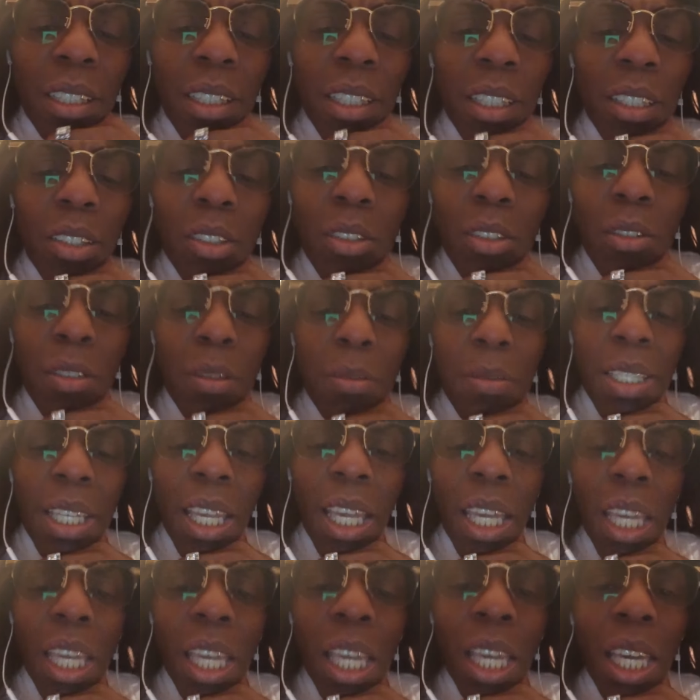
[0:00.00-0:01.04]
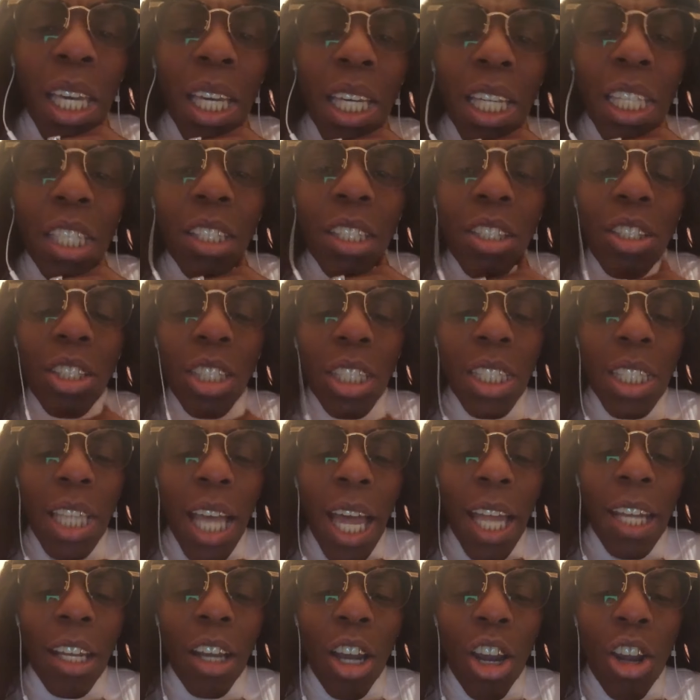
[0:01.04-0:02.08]
You know what I'm saying? It just kind
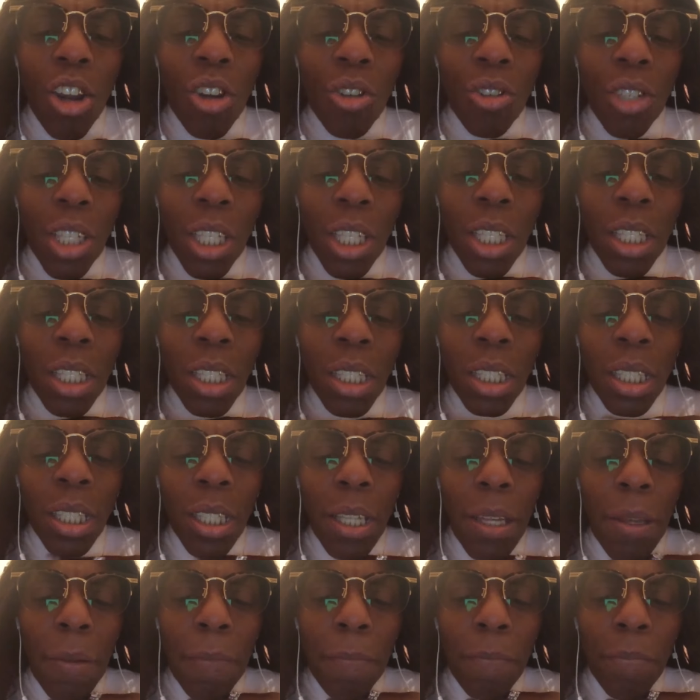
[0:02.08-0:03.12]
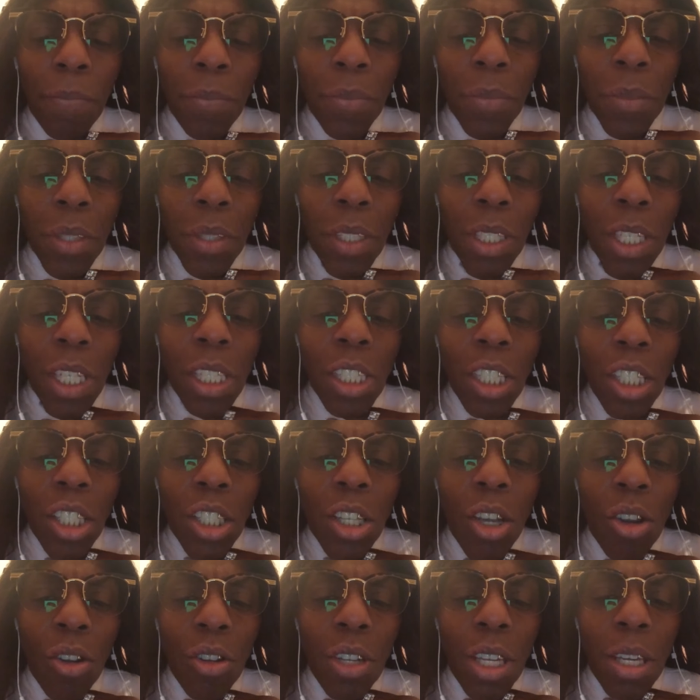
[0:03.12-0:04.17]
of hurt it. It just
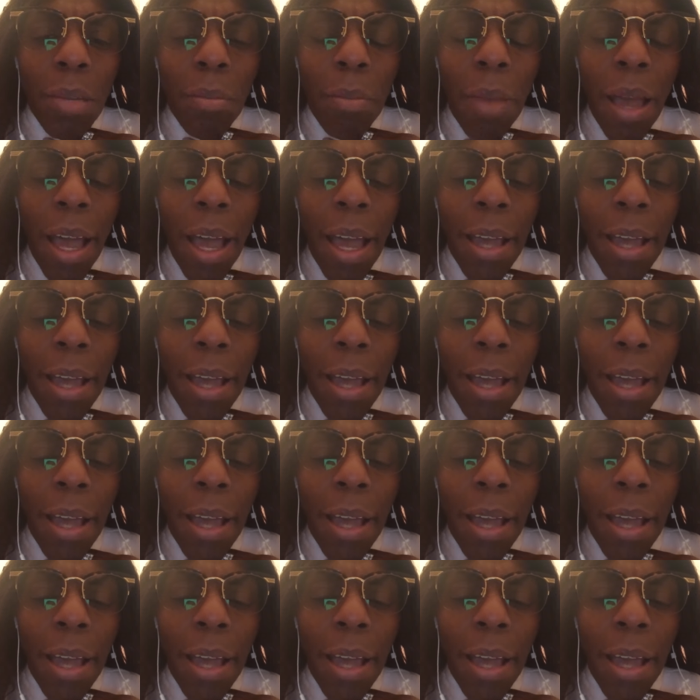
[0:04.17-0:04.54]
hurt it, my